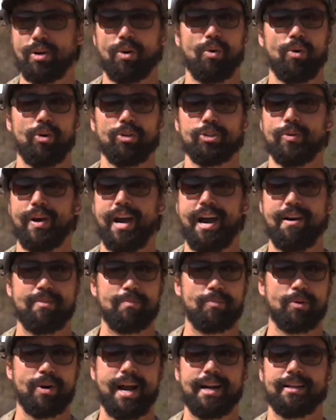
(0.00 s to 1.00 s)
cold, you
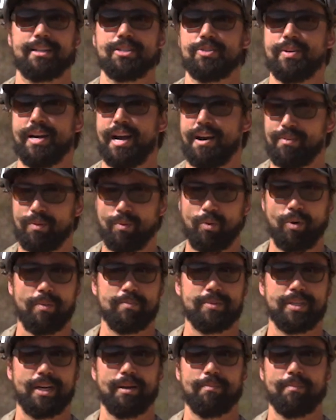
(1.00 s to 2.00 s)
haven't practiced, you haven't
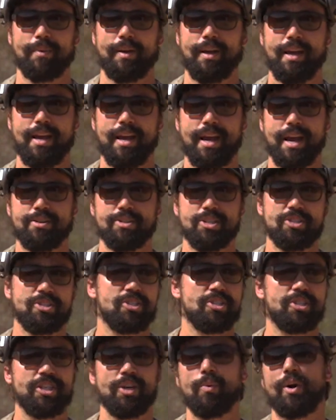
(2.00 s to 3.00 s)
warmed up, and just to
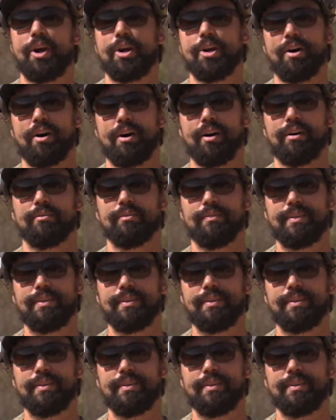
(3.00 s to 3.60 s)
see where you are.